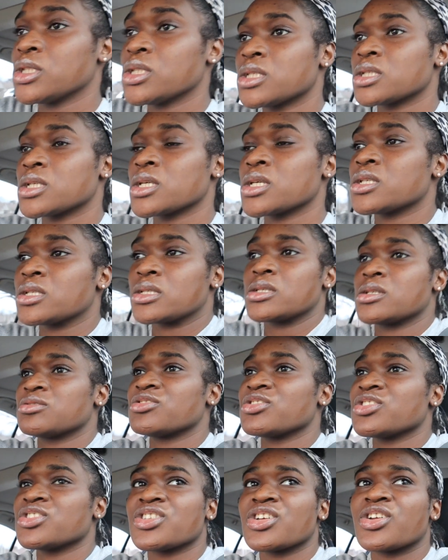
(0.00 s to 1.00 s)
just it's
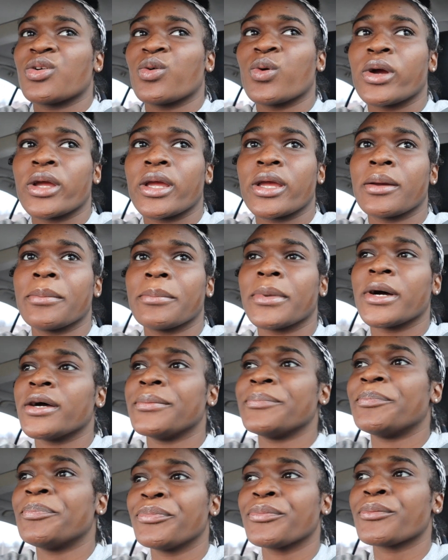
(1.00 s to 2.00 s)
just annoying,
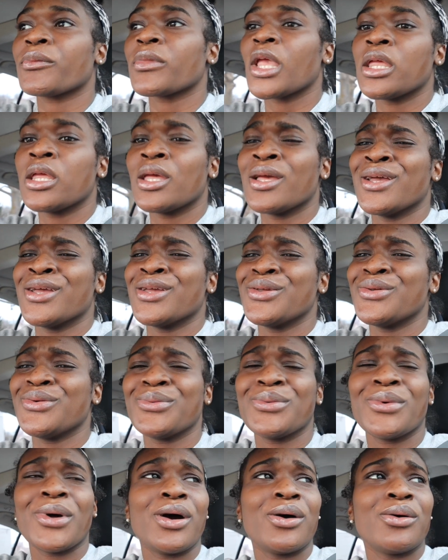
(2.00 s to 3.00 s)
but you
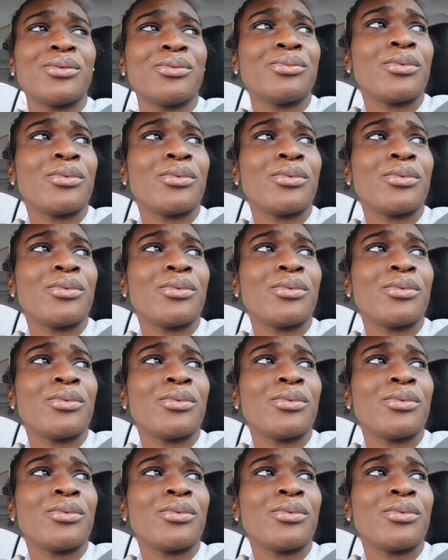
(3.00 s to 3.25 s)
know,